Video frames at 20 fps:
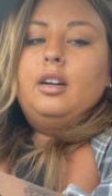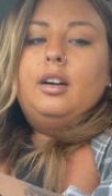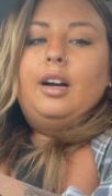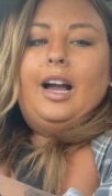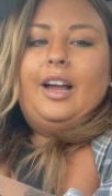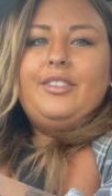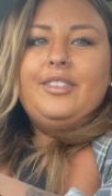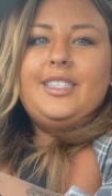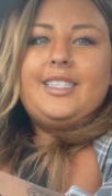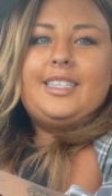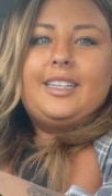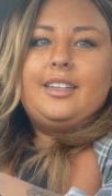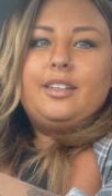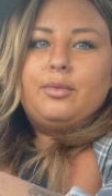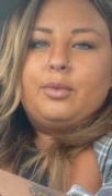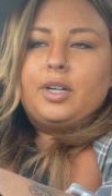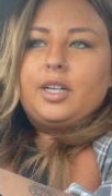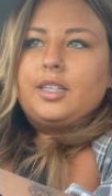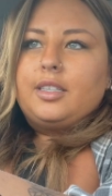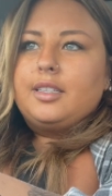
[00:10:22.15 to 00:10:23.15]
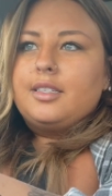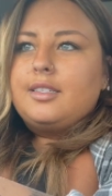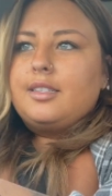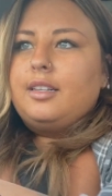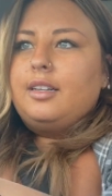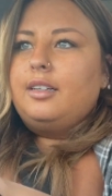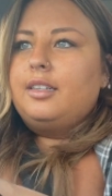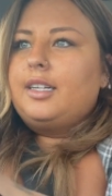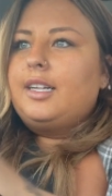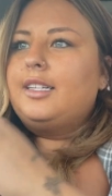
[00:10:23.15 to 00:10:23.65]
I haven't stayed at work this
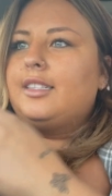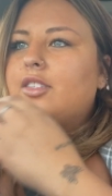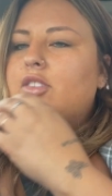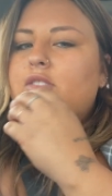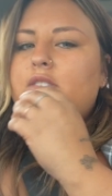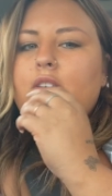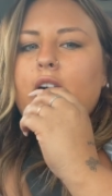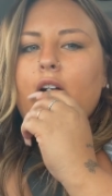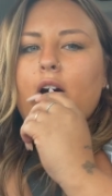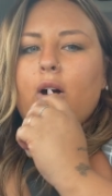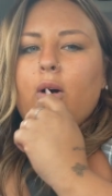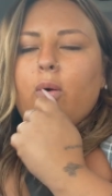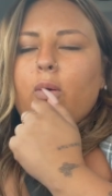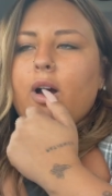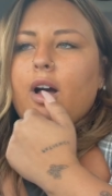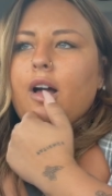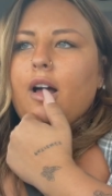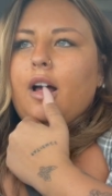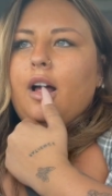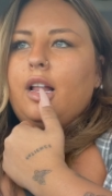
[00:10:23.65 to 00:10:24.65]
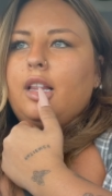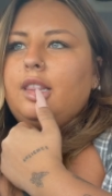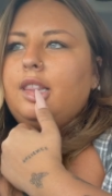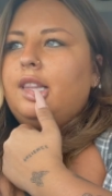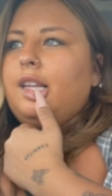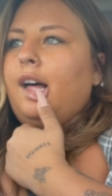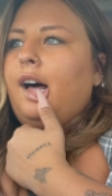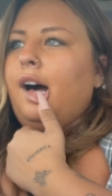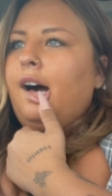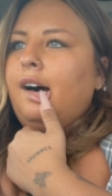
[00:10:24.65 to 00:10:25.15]
long in so
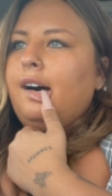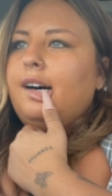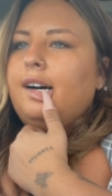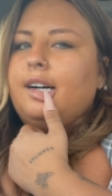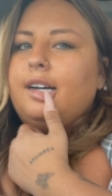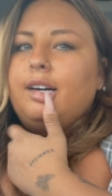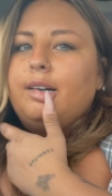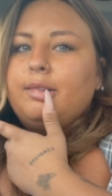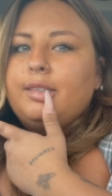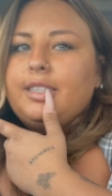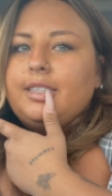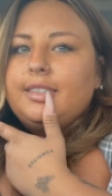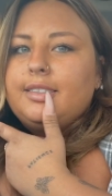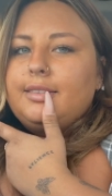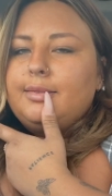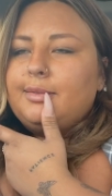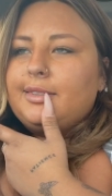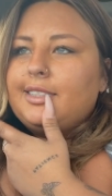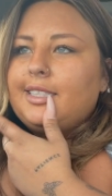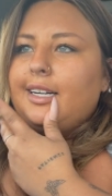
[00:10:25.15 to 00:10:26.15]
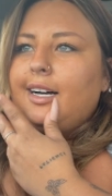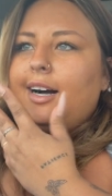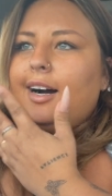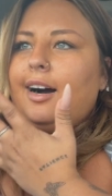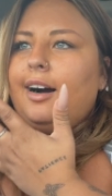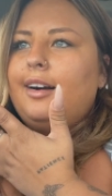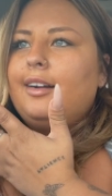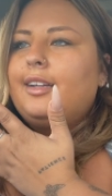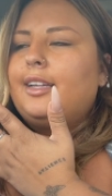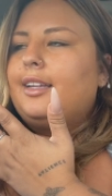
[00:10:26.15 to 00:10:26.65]
long. We just were
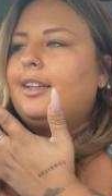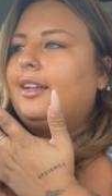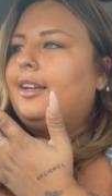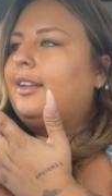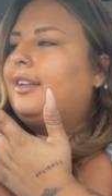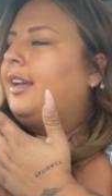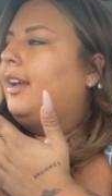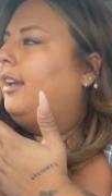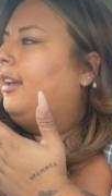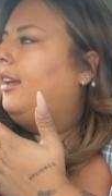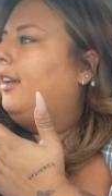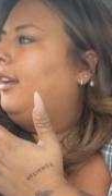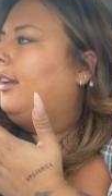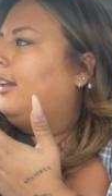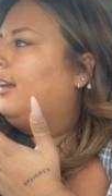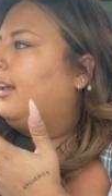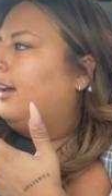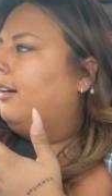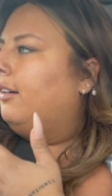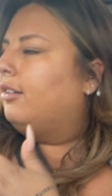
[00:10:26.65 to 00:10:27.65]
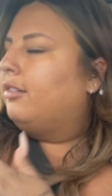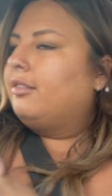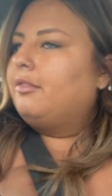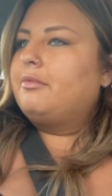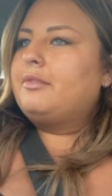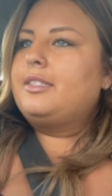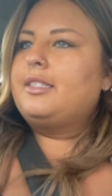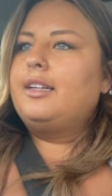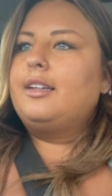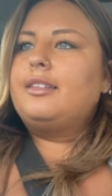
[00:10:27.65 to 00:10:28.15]
talking and hanging out. It
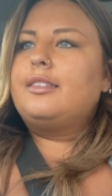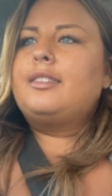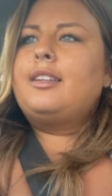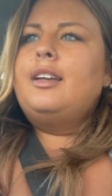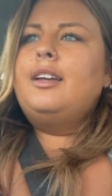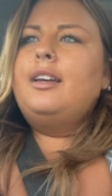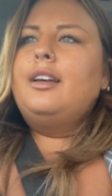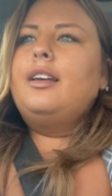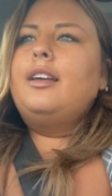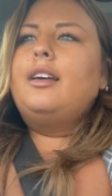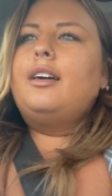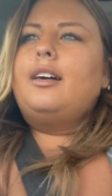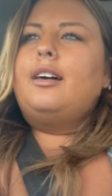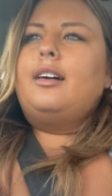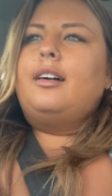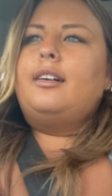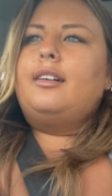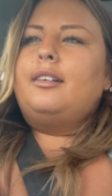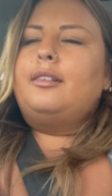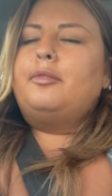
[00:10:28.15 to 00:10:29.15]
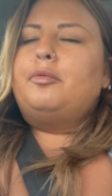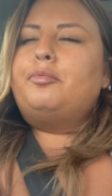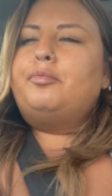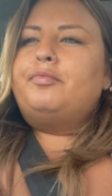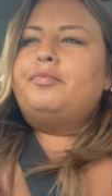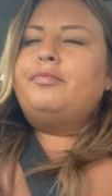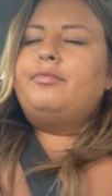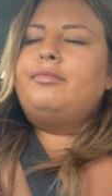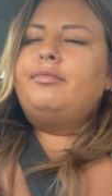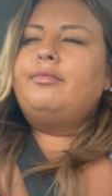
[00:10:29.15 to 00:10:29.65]
was nice.
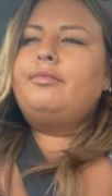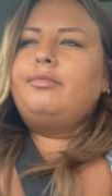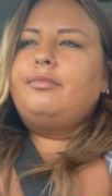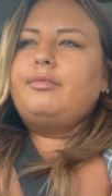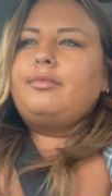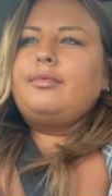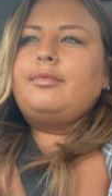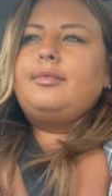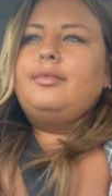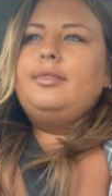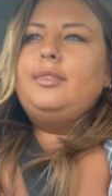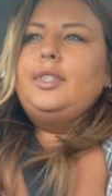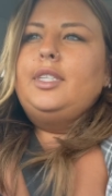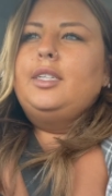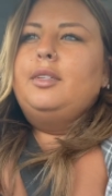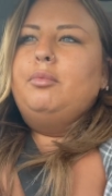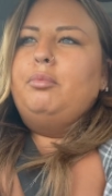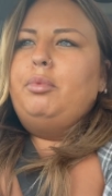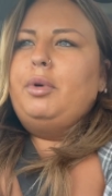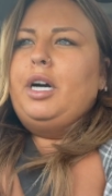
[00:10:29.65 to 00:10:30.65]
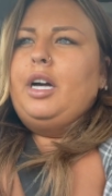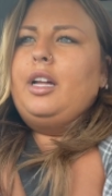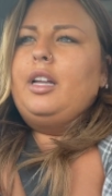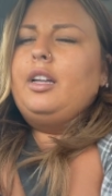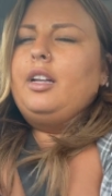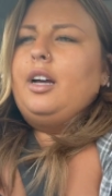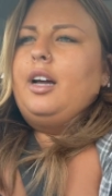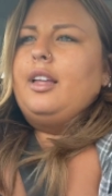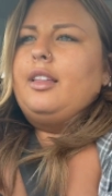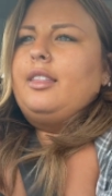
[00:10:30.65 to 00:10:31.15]
Um, but
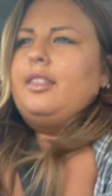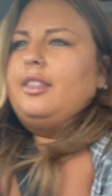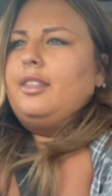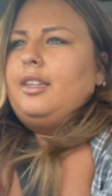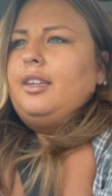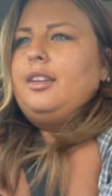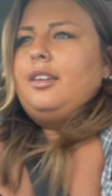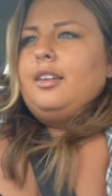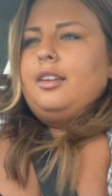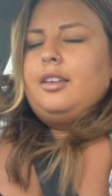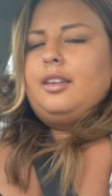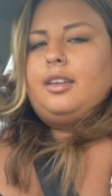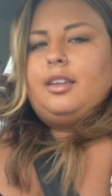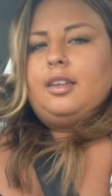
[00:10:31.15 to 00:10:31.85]
I think,